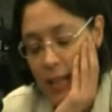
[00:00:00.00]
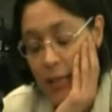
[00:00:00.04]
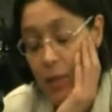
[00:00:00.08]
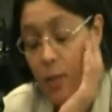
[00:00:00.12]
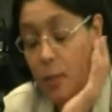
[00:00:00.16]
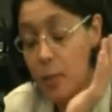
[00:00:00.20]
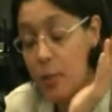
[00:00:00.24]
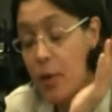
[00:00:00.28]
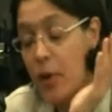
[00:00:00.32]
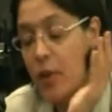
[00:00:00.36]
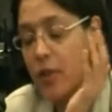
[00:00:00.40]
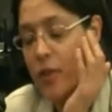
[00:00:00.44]

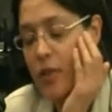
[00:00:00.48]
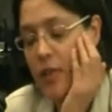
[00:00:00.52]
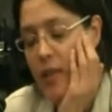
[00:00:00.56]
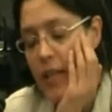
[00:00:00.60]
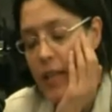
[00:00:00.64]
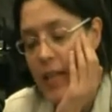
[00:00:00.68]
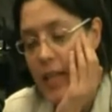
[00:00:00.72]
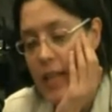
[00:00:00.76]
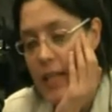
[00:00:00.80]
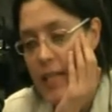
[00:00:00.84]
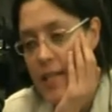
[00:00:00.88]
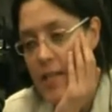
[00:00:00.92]
the book,
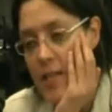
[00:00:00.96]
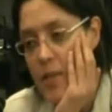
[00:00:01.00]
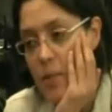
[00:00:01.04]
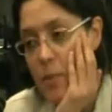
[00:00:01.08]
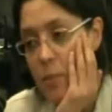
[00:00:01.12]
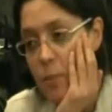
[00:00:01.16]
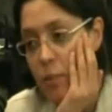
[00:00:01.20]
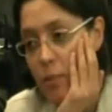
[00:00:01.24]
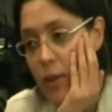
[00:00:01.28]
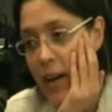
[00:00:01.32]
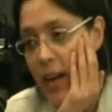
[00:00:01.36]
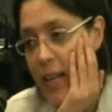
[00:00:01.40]
is
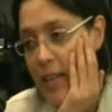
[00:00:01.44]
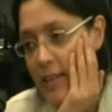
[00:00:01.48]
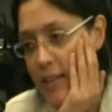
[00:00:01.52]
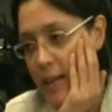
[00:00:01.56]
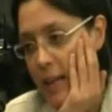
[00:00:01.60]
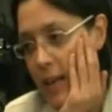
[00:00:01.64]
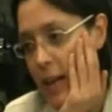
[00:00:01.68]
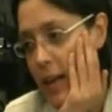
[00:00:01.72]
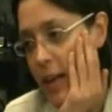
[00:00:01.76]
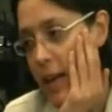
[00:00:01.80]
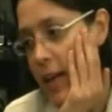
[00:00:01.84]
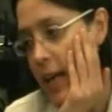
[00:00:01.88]

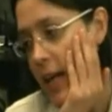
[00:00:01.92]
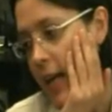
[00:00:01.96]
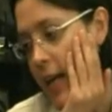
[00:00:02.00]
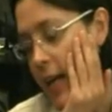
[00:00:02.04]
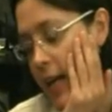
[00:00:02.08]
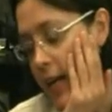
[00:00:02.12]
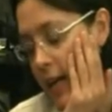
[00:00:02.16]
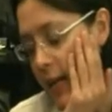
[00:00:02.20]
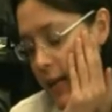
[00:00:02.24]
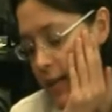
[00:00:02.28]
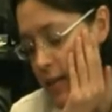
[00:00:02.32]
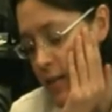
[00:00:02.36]

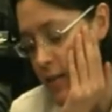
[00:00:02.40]
surprisingly